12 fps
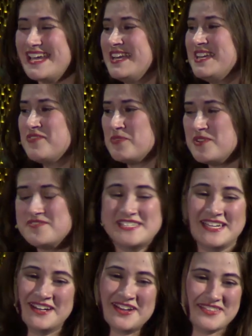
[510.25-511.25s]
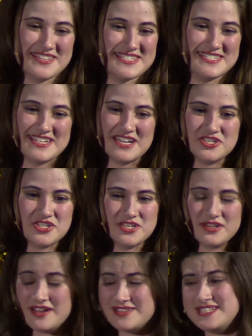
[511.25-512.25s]
And even we've seen it on this stage
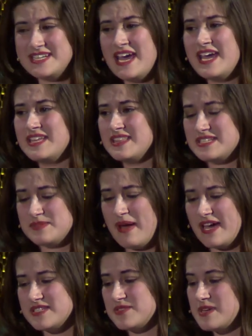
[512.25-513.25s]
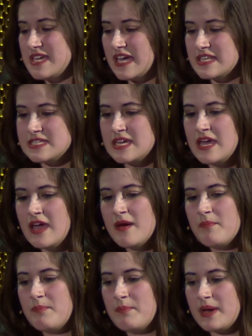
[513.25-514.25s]
today and this past weekend.
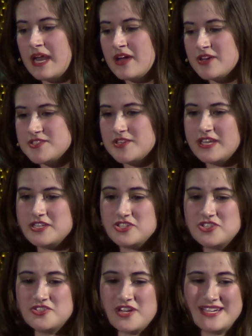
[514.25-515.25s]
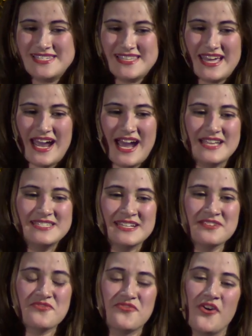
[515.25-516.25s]
But I also like to stress that I
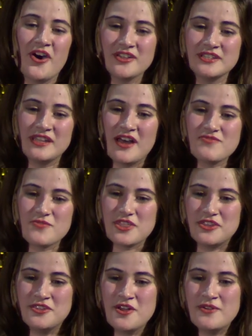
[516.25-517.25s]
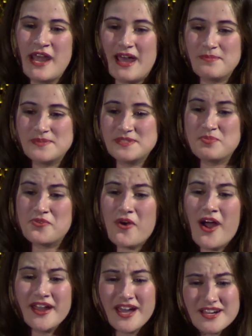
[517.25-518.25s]
didn't fall in love with KnoNap's
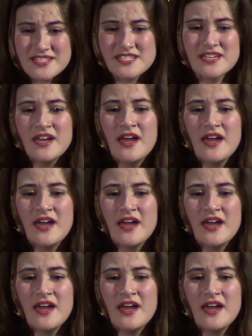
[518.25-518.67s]
product.